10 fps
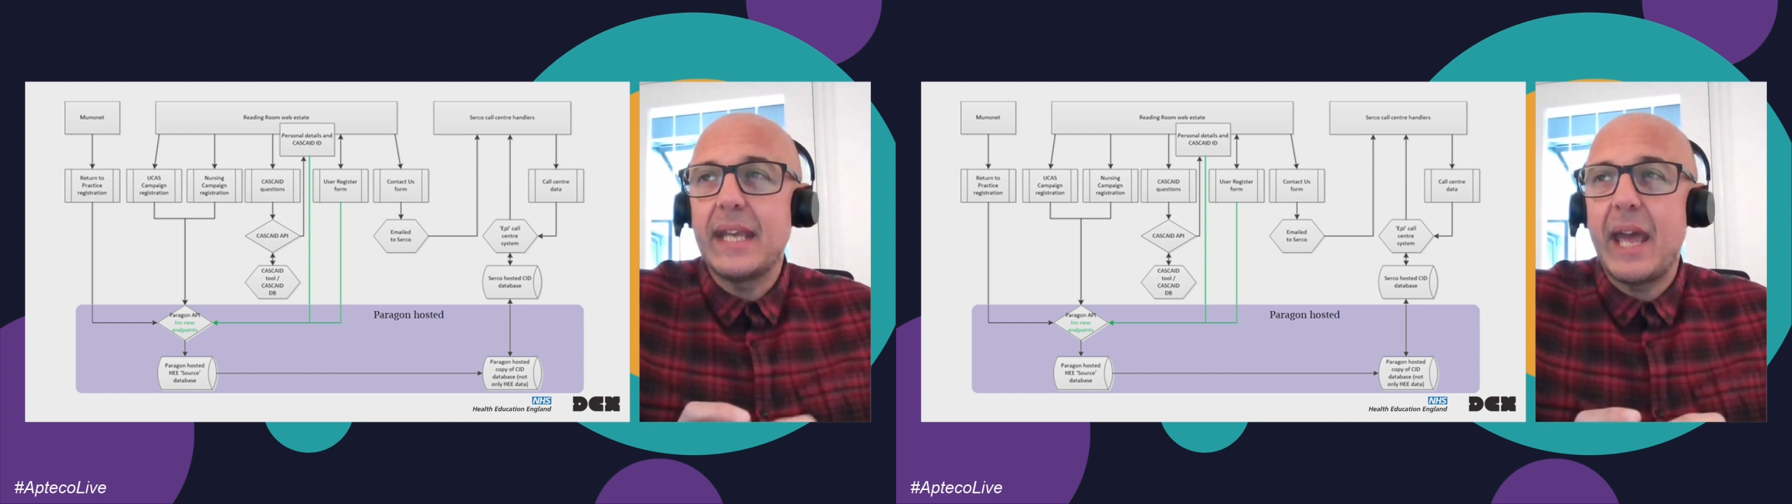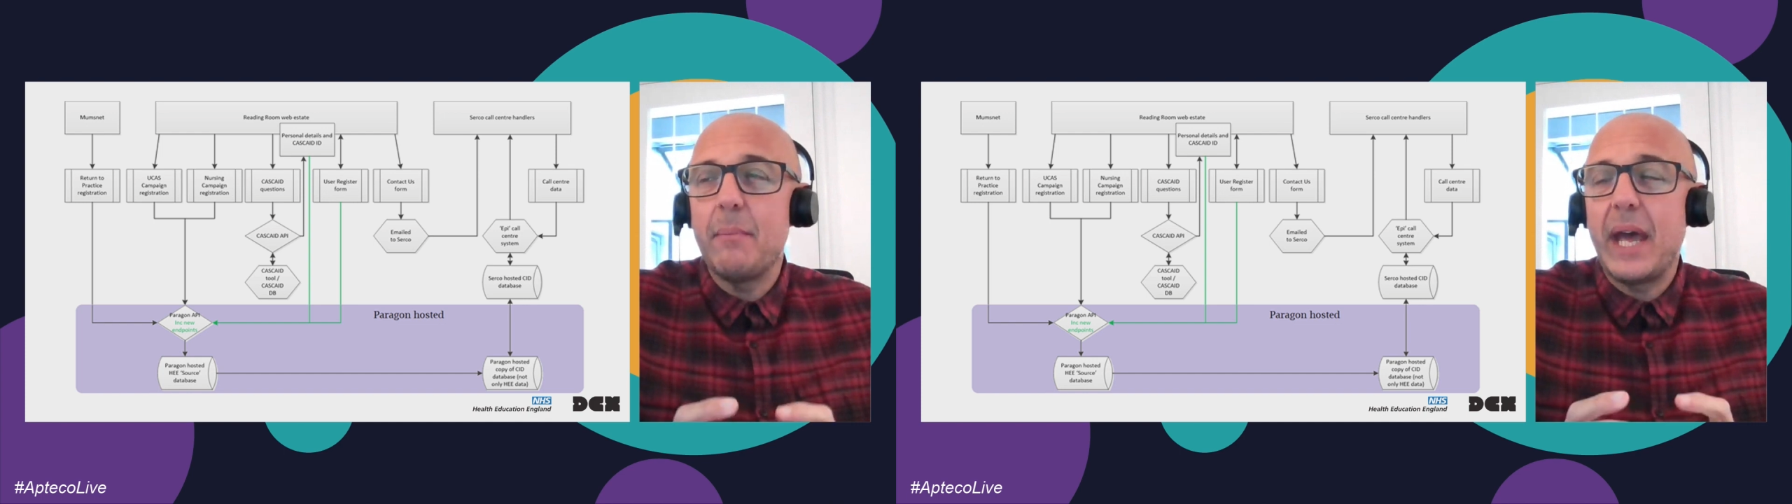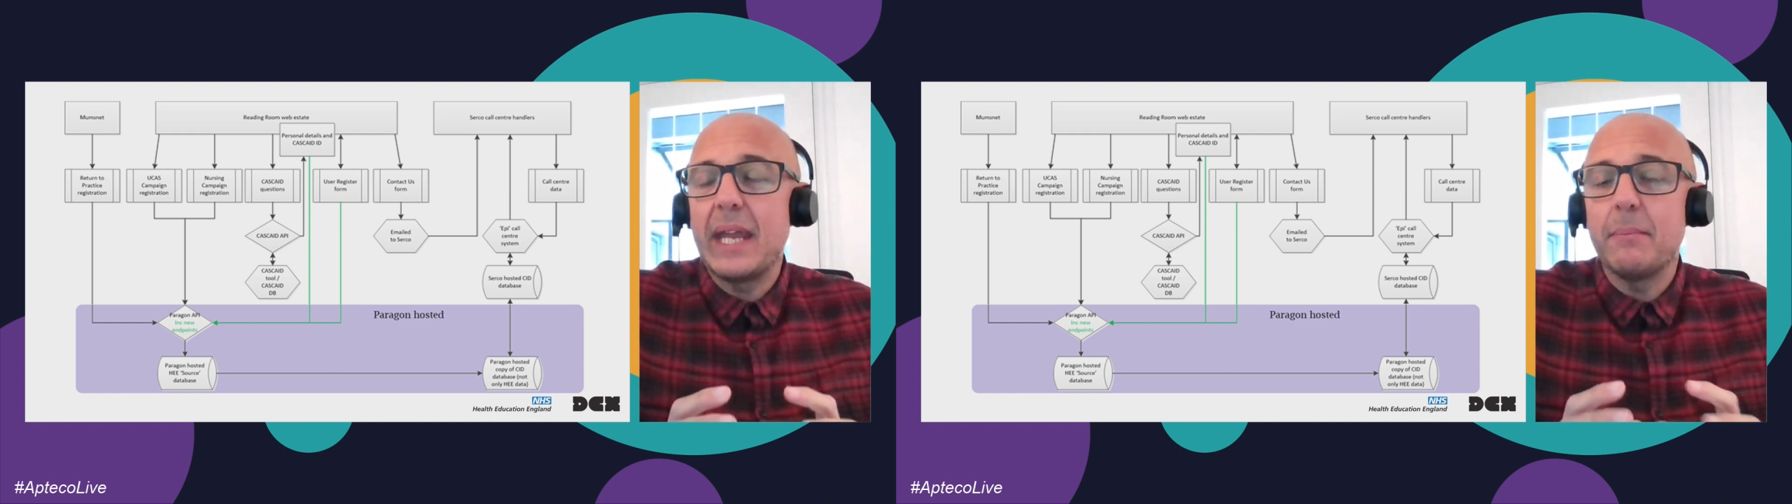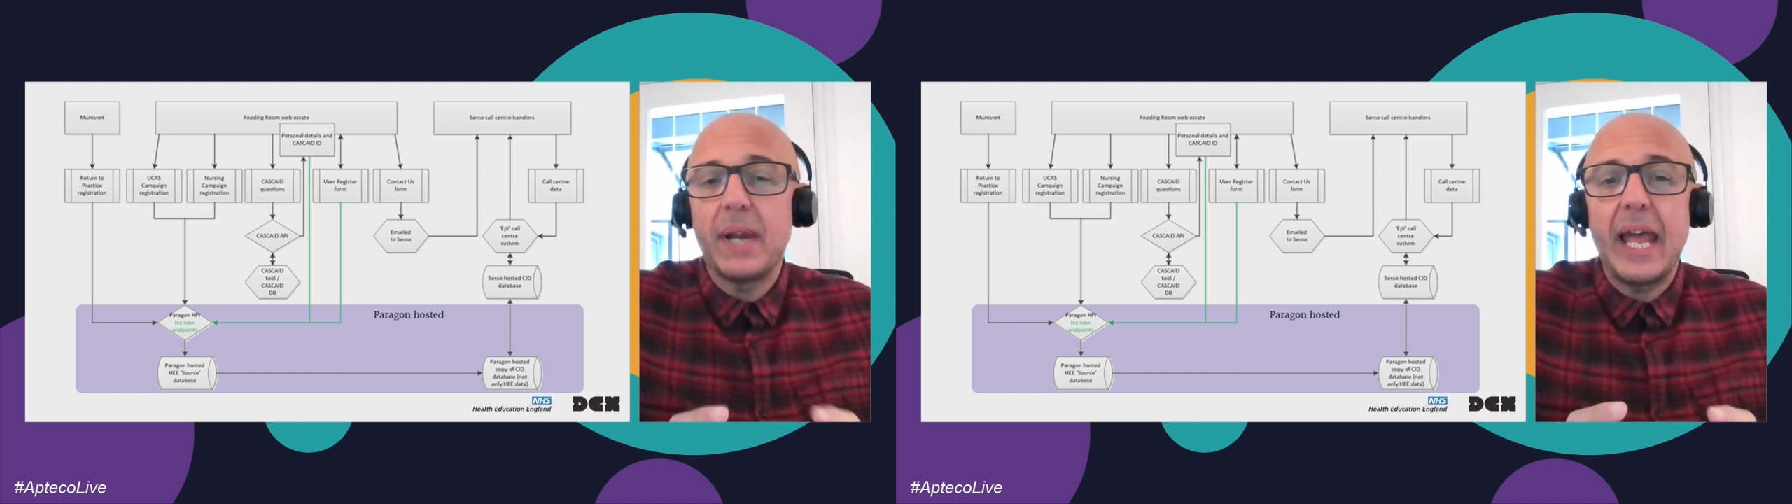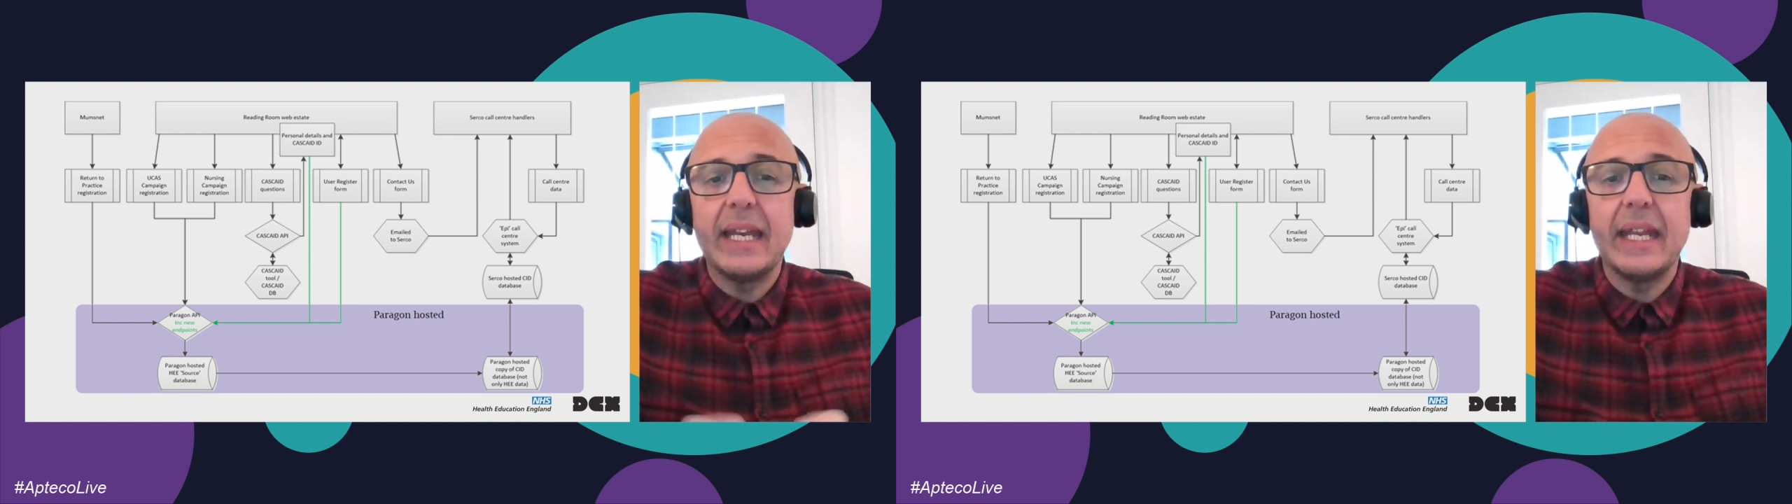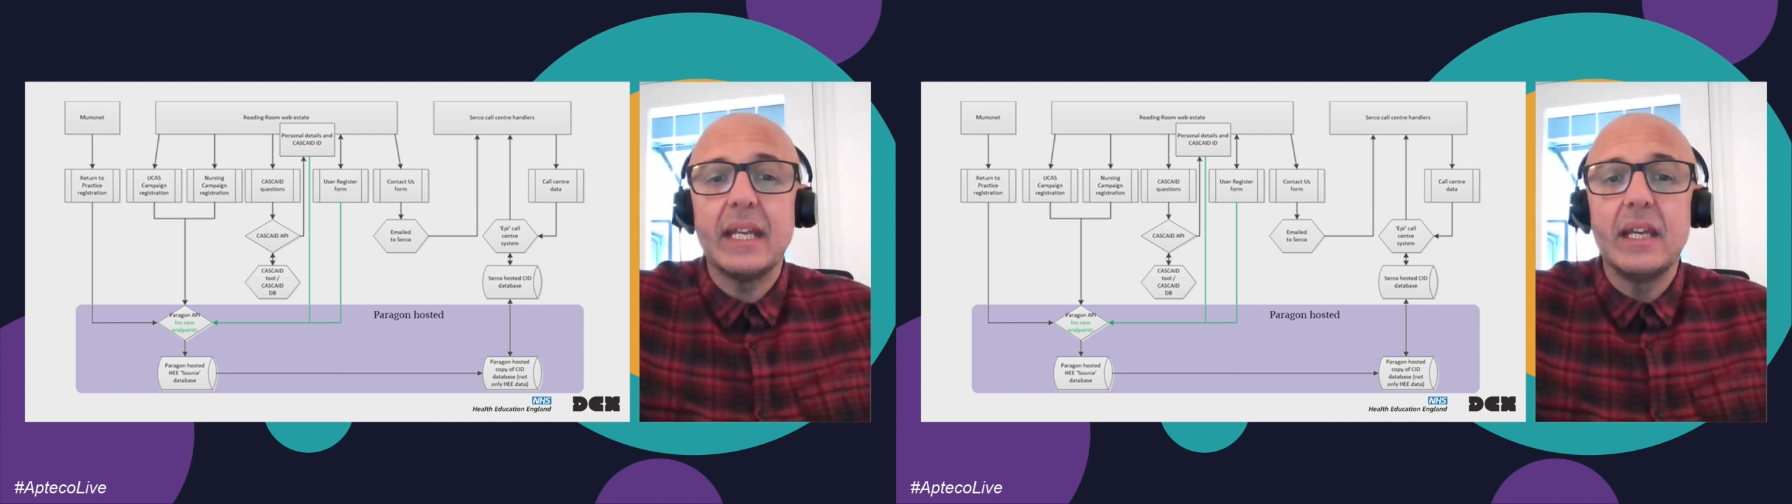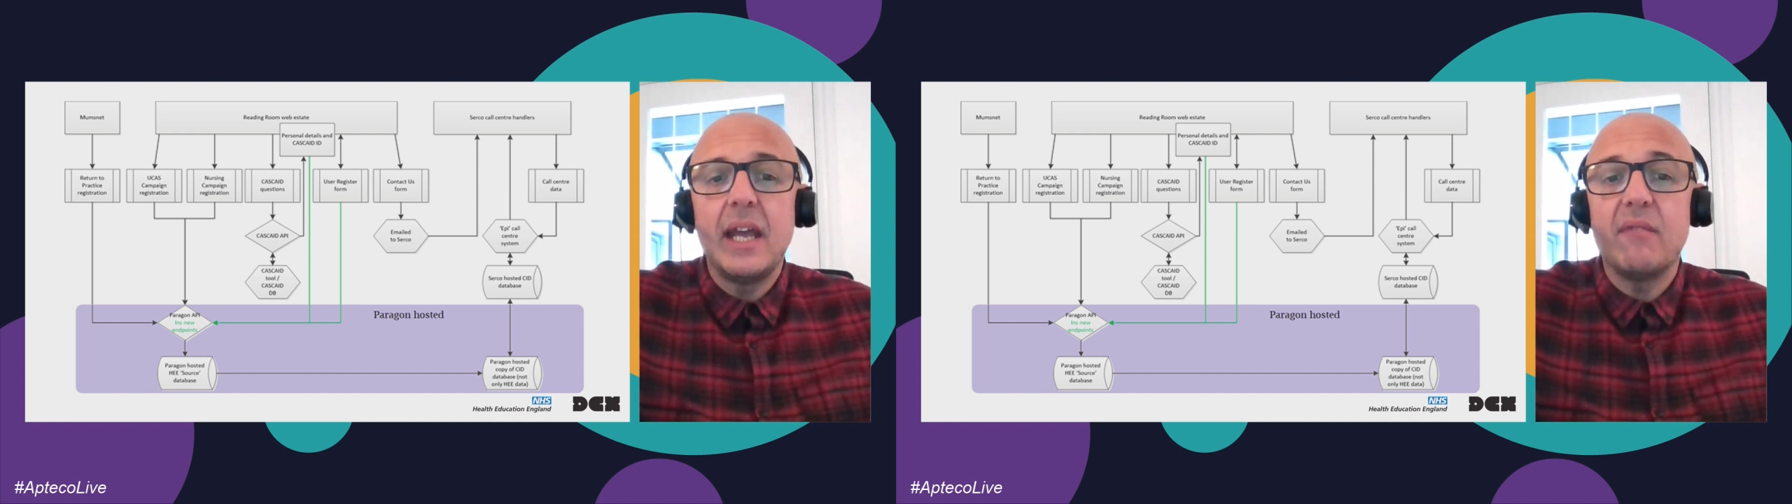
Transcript: campaign planning